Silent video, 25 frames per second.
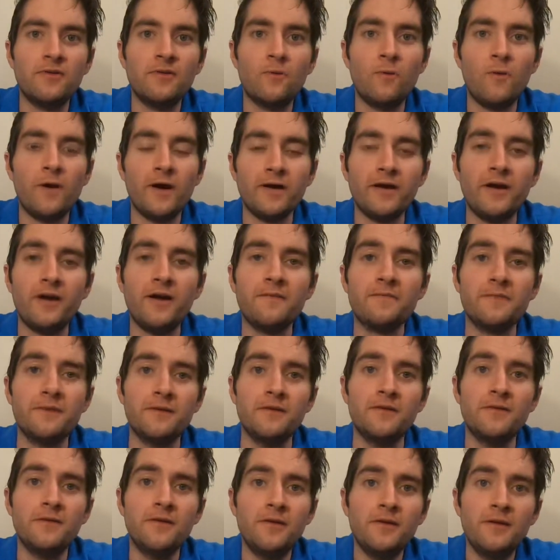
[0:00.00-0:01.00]
quite
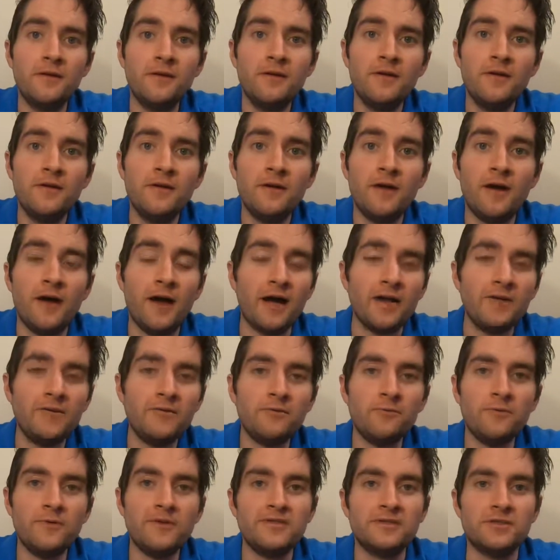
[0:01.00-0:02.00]
often. I do
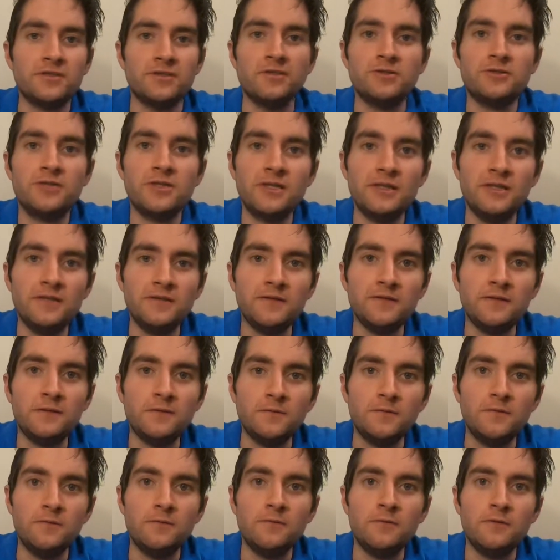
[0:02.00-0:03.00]
research
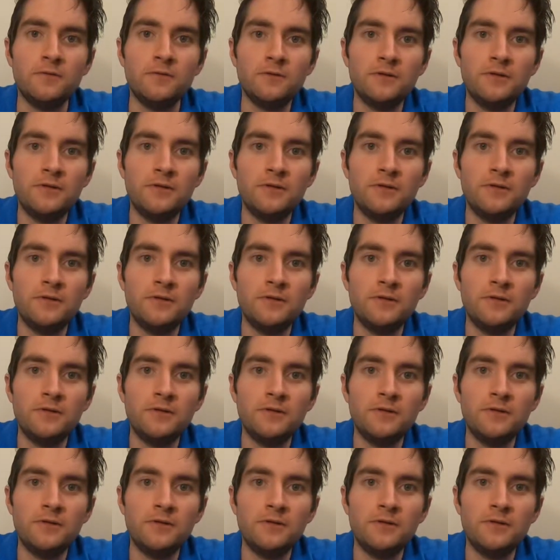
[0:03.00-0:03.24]
into